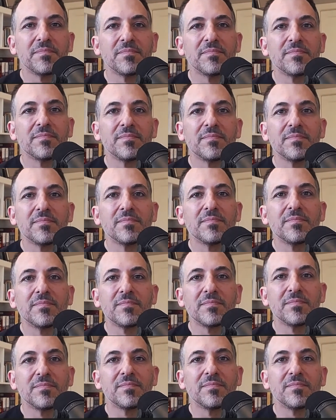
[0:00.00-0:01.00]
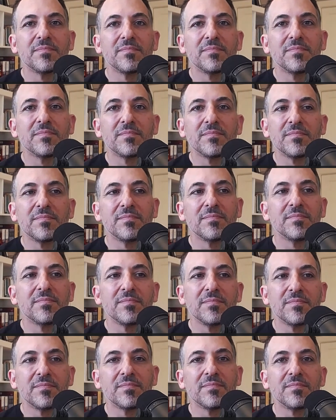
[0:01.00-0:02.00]

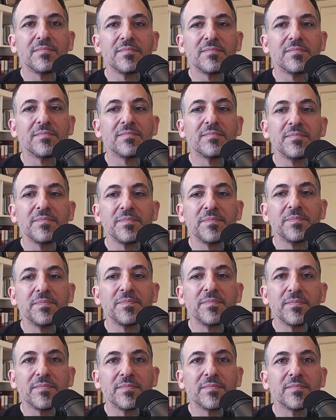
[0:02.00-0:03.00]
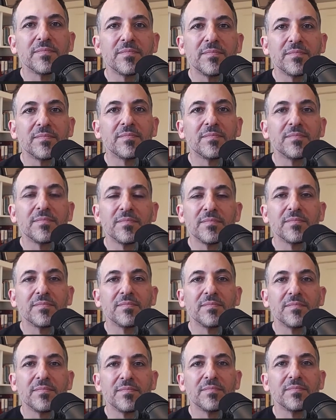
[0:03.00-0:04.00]

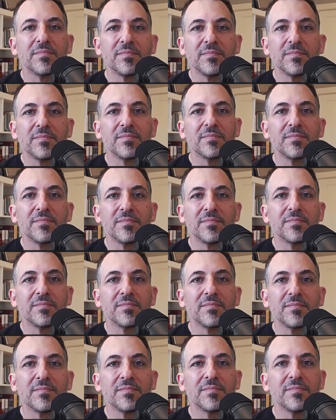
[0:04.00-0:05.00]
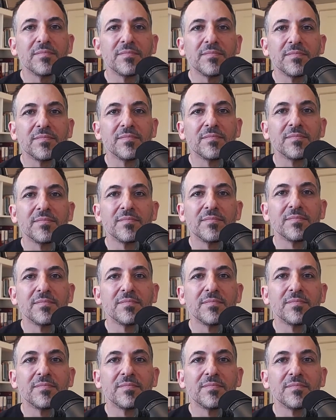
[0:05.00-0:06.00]

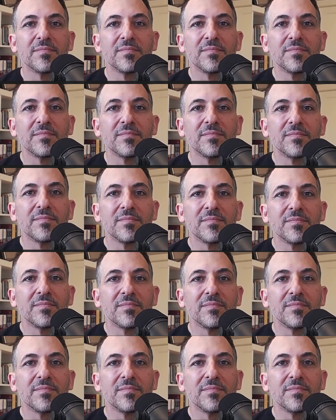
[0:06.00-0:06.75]
This person isn't speaking.